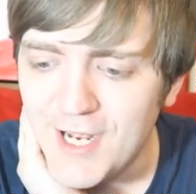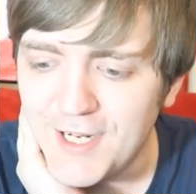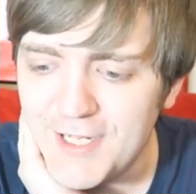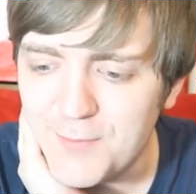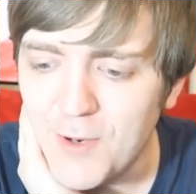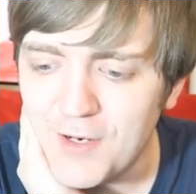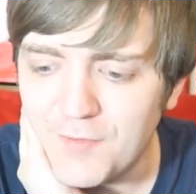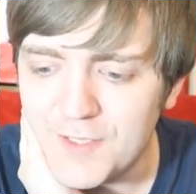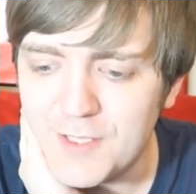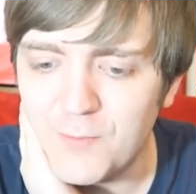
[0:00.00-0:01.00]
and his
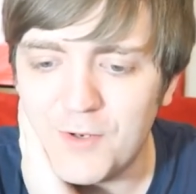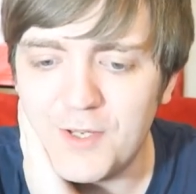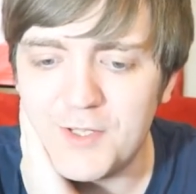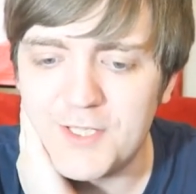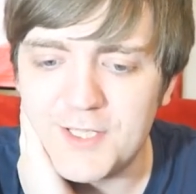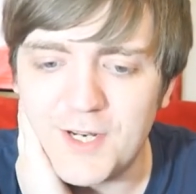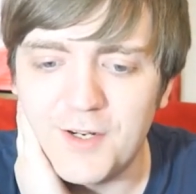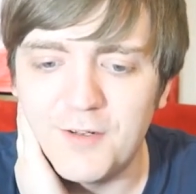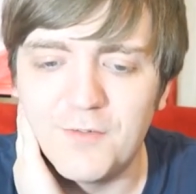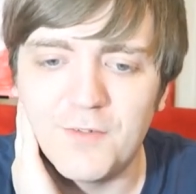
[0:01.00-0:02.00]
wife is the one that's
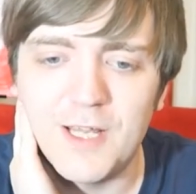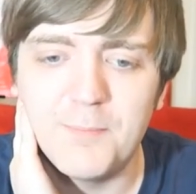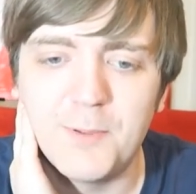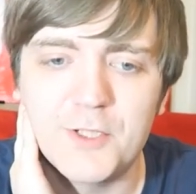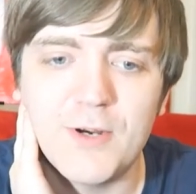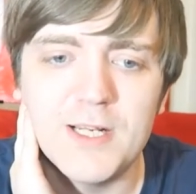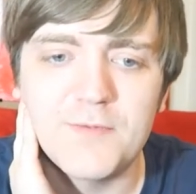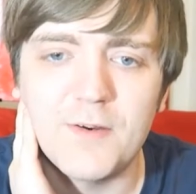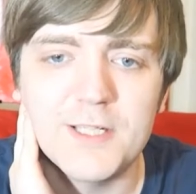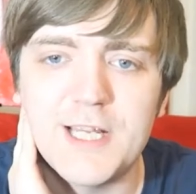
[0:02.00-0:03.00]
kind of they portray
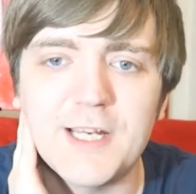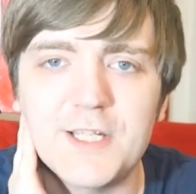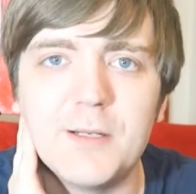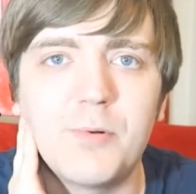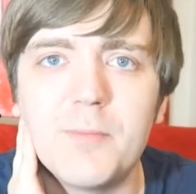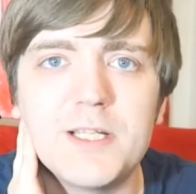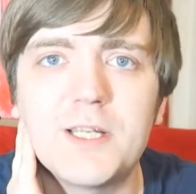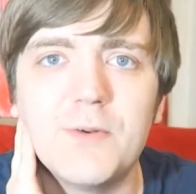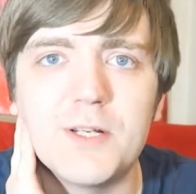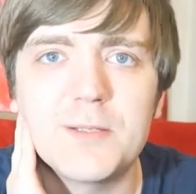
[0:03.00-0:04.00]
as very sexually
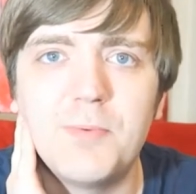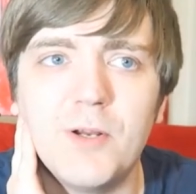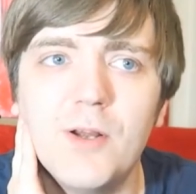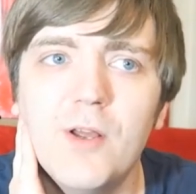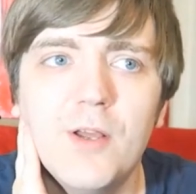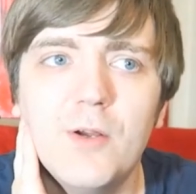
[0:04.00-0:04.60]
promiscuous, but